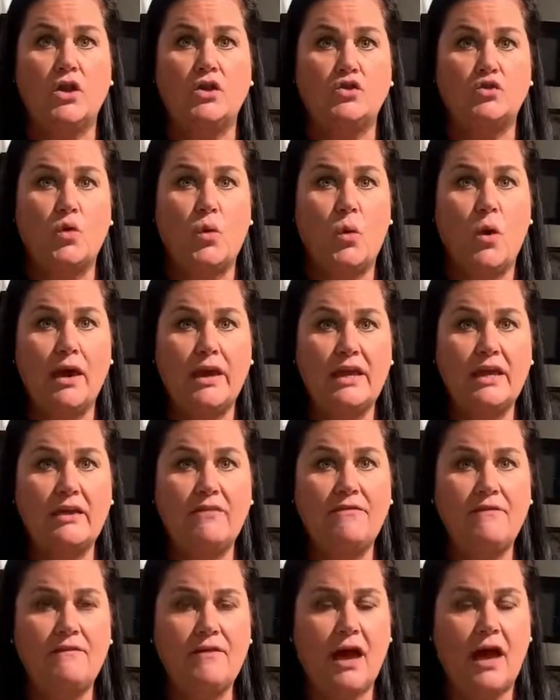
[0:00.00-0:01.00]

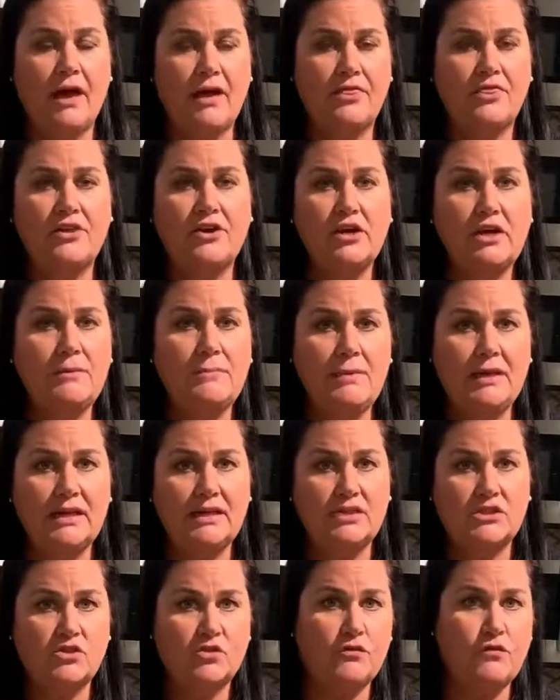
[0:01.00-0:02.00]
30
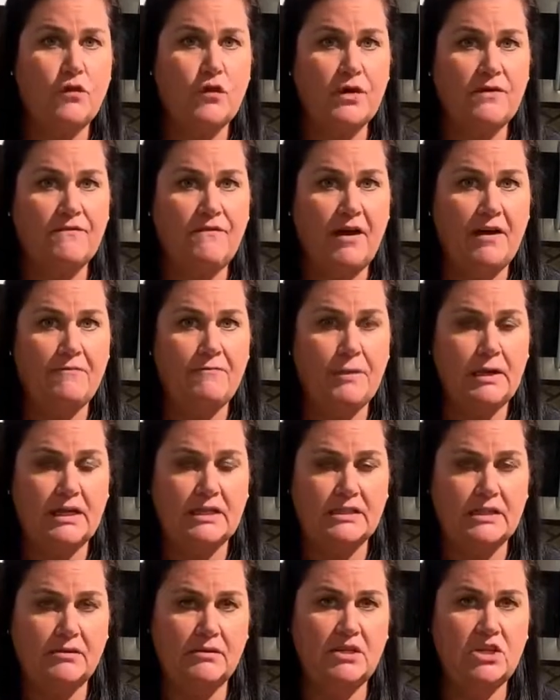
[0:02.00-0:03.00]
minutes to 45
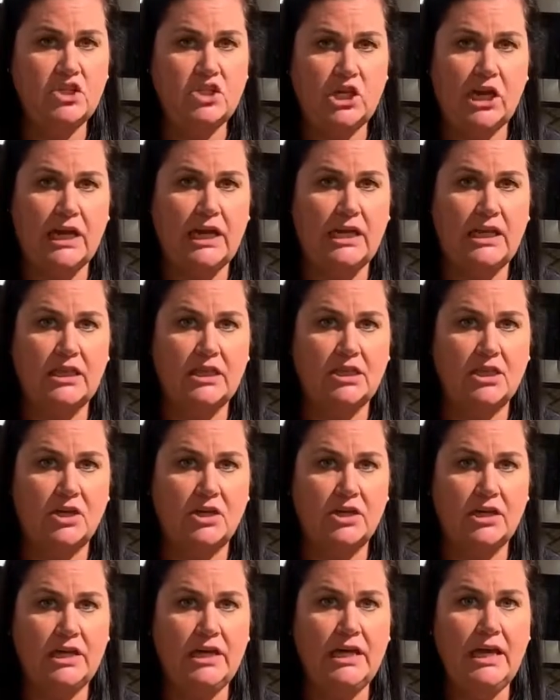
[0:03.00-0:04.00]
minutes. I'm gonna check it at
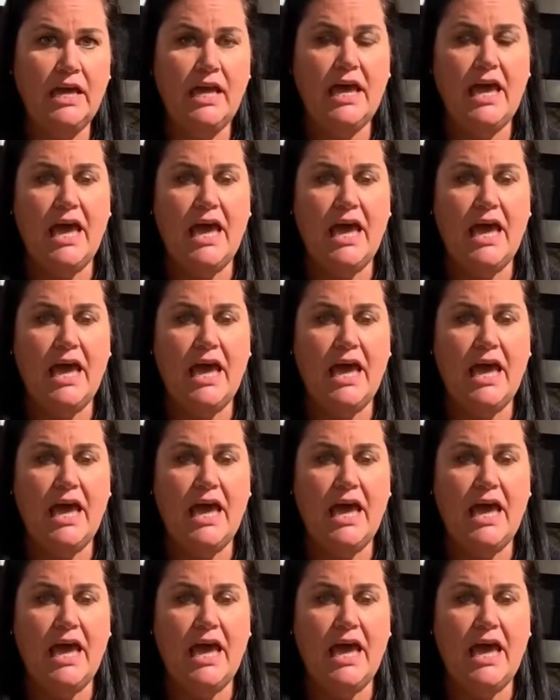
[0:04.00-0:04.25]
30.